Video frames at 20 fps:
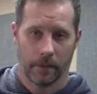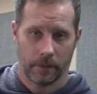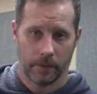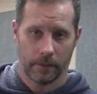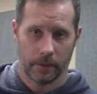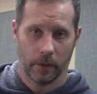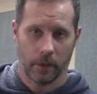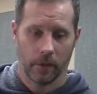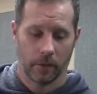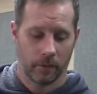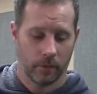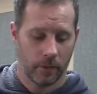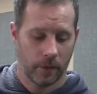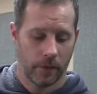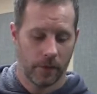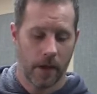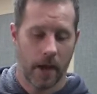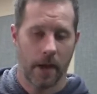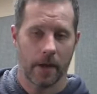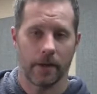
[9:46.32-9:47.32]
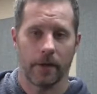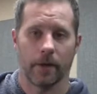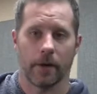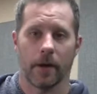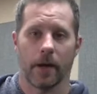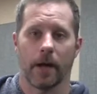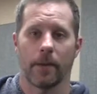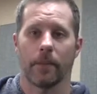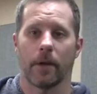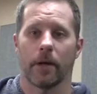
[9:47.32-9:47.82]
So with that here,
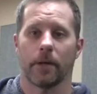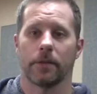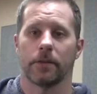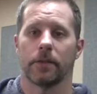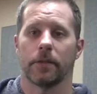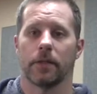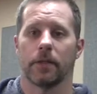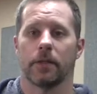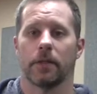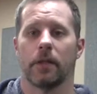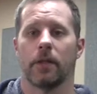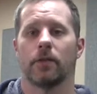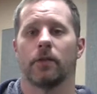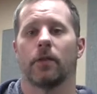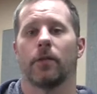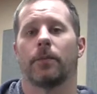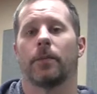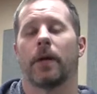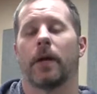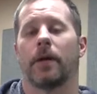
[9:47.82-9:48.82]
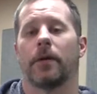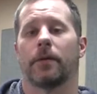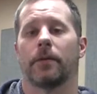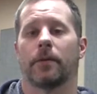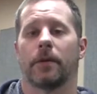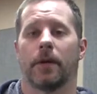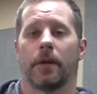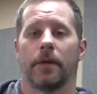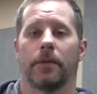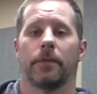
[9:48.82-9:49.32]
I'm on a 16th note pattern,
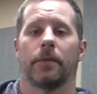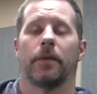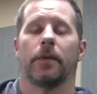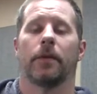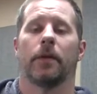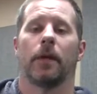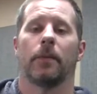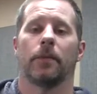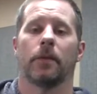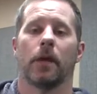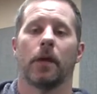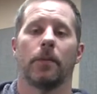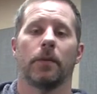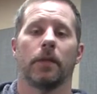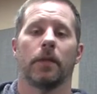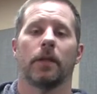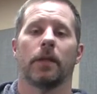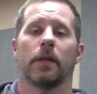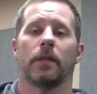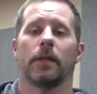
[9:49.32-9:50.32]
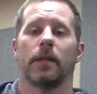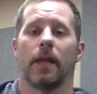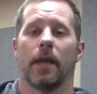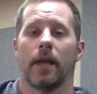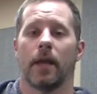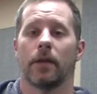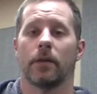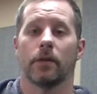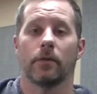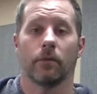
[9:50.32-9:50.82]
right? I'm coming in on the
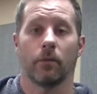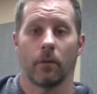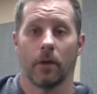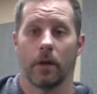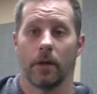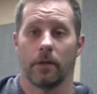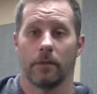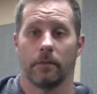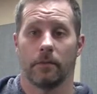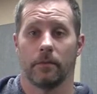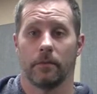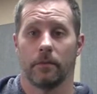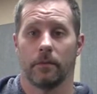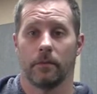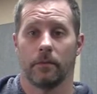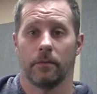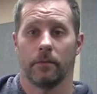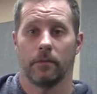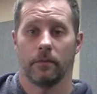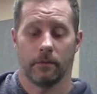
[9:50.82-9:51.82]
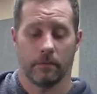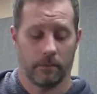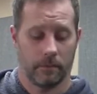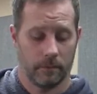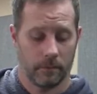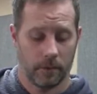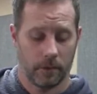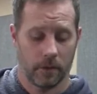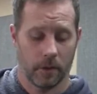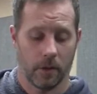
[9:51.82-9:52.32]
and of 1.
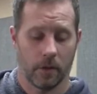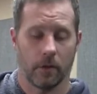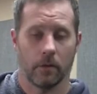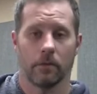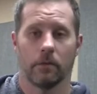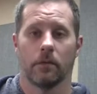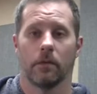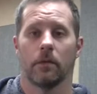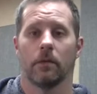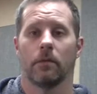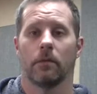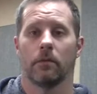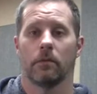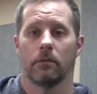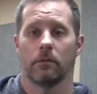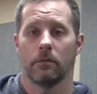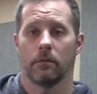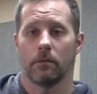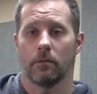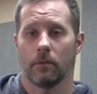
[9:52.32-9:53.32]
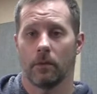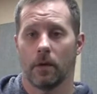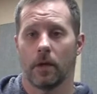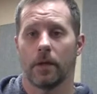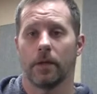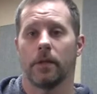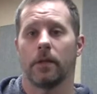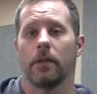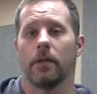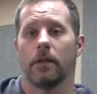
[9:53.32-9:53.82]
So
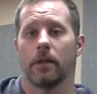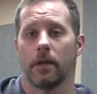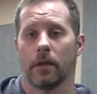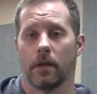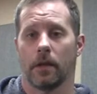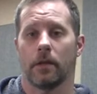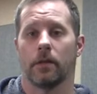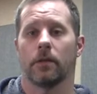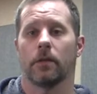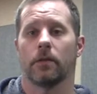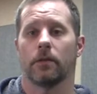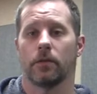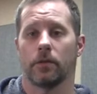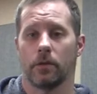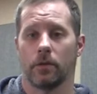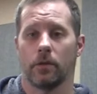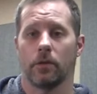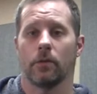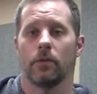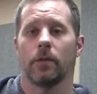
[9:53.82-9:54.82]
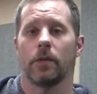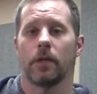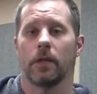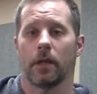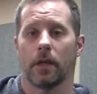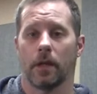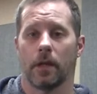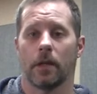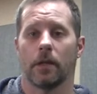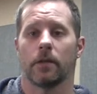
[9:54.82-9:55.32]
1E and a
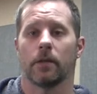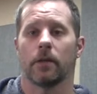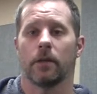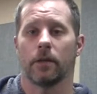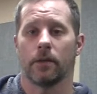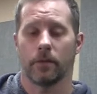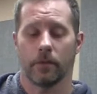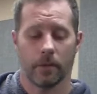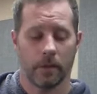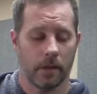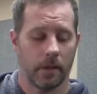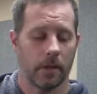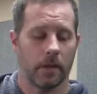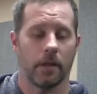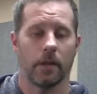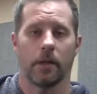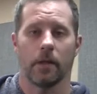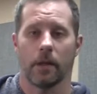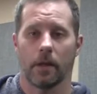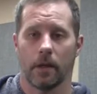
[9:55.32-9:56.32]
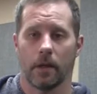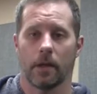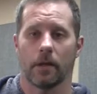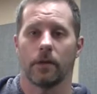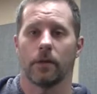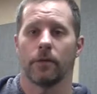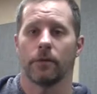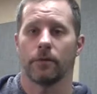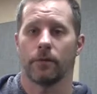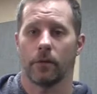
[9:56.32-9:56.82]
2E and a 3E
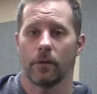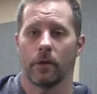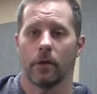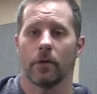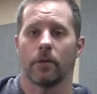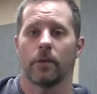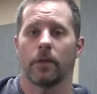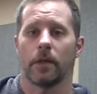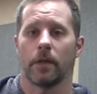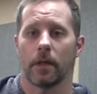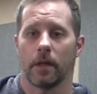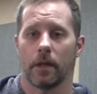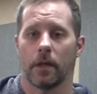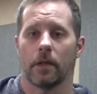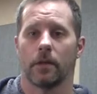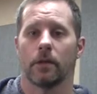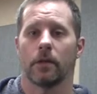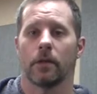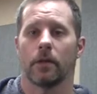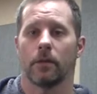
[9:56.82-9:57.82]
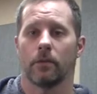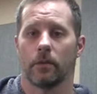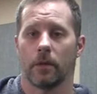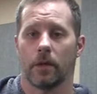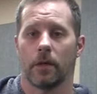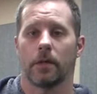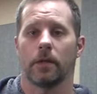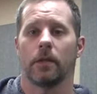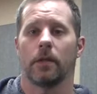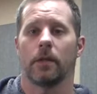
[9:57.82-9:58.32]
and a 4E and a
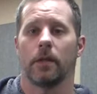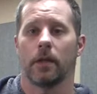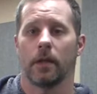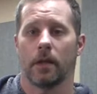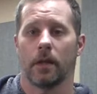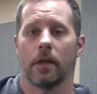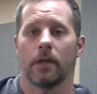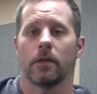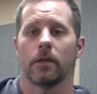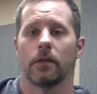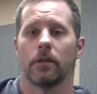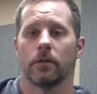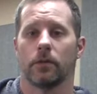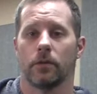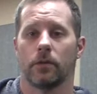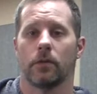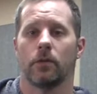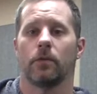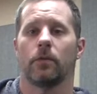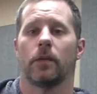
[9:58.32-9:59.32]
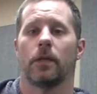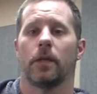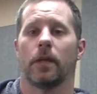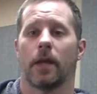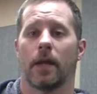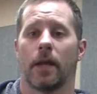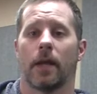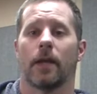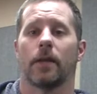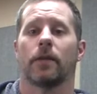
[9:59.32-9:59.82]
1E and a
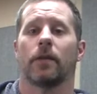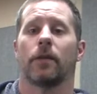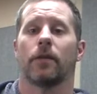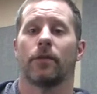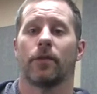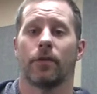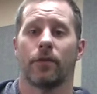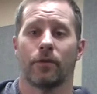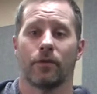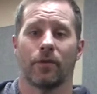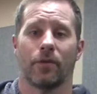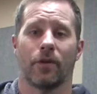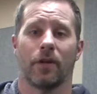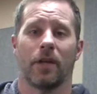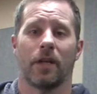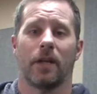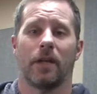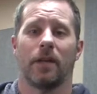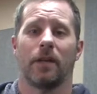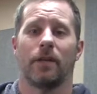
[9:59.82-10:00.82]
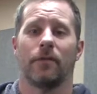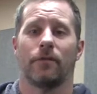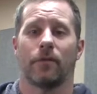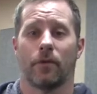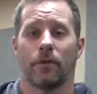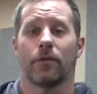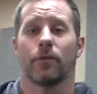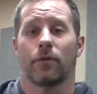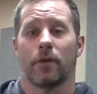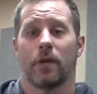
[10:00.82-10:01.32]
2E and a 3E
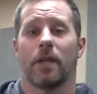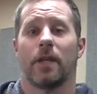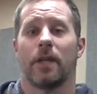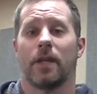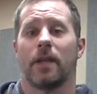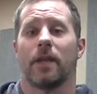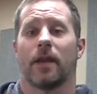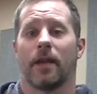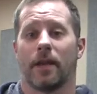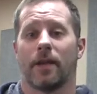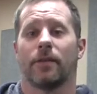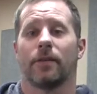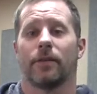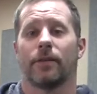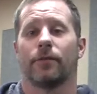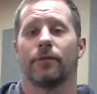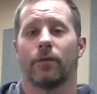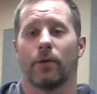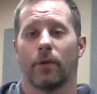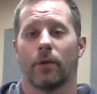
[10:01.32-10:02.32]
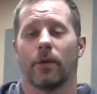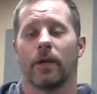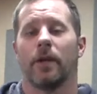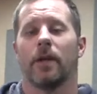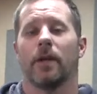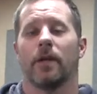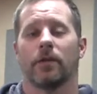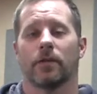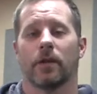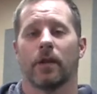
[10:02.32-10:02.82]
and a 4E.